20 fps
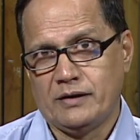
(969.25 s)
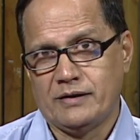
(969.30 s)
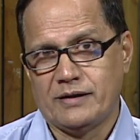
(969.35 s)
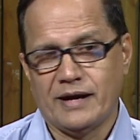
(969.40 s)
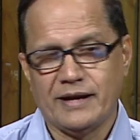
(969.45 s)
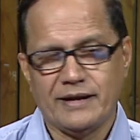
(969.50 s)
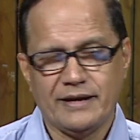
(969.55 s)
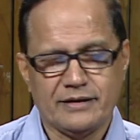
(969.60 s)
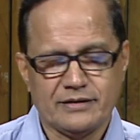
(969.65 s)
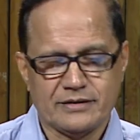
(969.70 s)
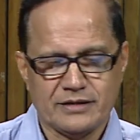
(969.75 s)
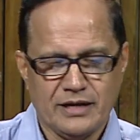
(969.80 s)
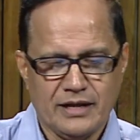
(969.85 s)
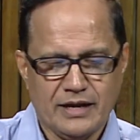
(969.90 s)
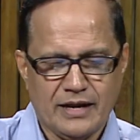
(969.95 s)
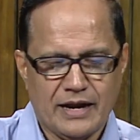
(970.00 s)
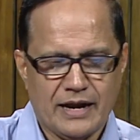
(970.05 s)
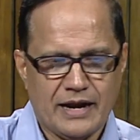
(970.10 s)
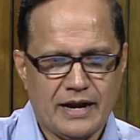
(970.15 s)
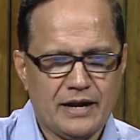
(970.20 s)
direct
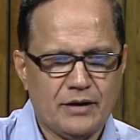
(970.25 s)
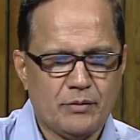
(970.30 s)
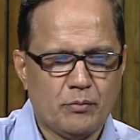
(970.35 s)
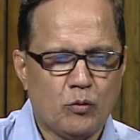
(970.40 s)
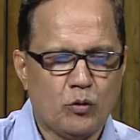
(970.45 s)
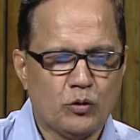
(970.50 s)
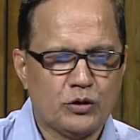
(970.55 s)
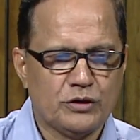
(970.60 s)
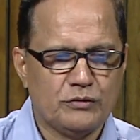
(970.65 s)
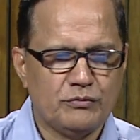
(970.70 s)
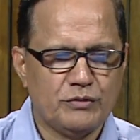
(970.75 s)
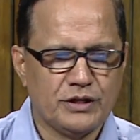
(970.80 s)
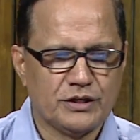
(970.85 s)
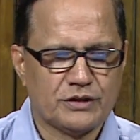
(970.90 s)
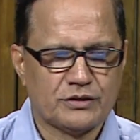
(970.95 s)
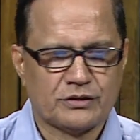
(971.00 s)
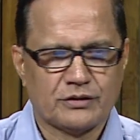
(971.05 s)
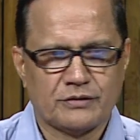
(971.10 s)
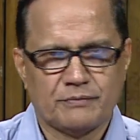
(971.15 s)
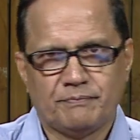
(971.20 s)
and
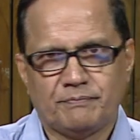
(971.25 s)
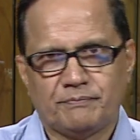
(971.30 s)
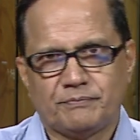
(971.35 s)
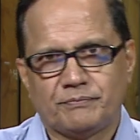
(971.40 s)
motivate